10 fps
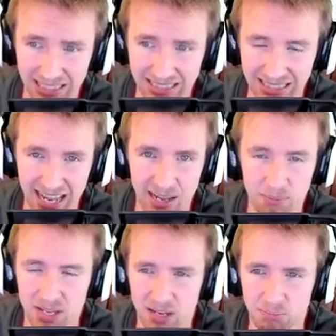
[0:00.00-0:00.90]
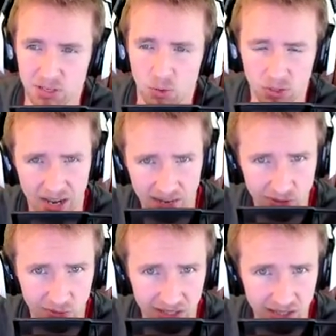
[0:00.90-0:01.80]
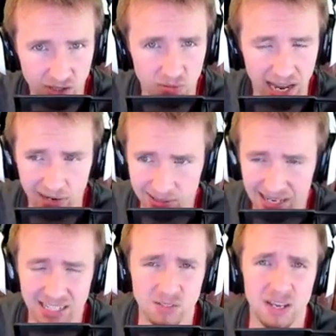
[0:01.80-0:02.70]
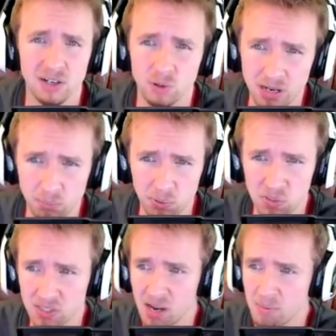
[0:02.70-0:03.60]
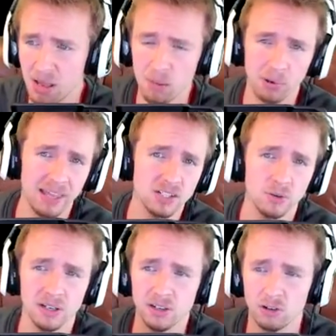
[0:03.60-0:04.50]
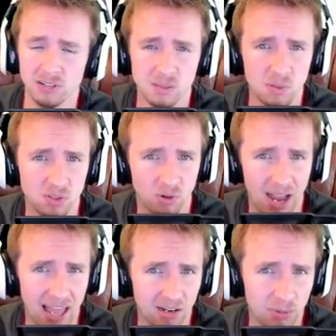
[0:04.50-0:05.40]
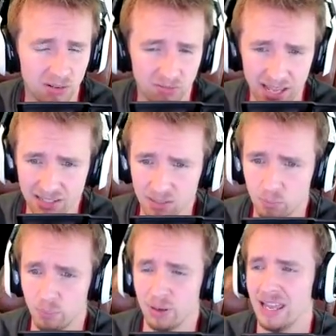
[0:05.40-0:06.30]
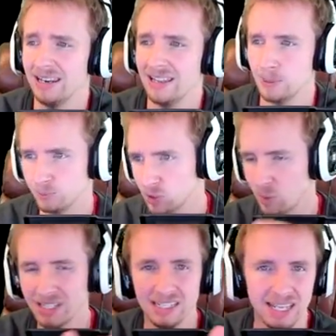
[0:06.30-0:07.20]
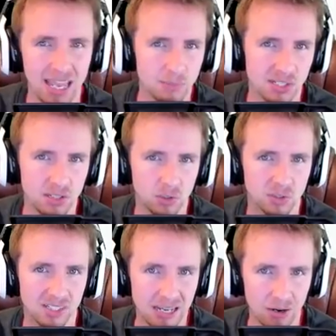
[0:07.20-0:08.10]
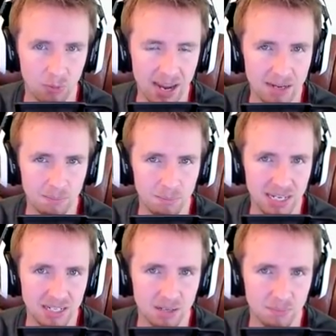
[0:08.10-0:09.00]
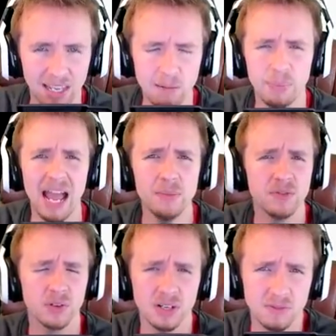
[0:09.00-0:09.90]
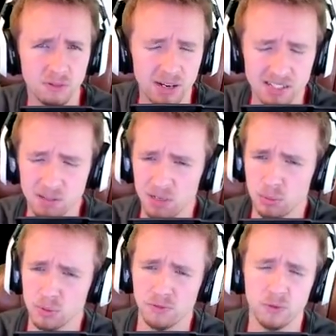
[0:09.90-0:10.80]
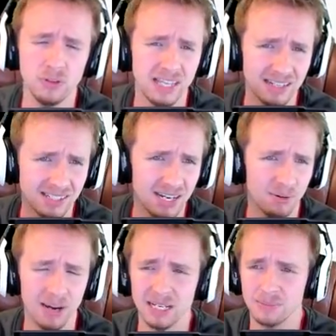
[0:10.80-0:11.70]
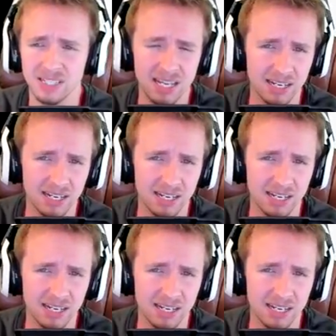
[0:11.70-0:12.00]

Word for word: Yeah, uh, all you have to really do now is activate a credit booster, play during a Christmas or a Halloween event and play like 20 games in your tier 8 medium and bam, you've got enough credits to be able to afford that tier 8, tier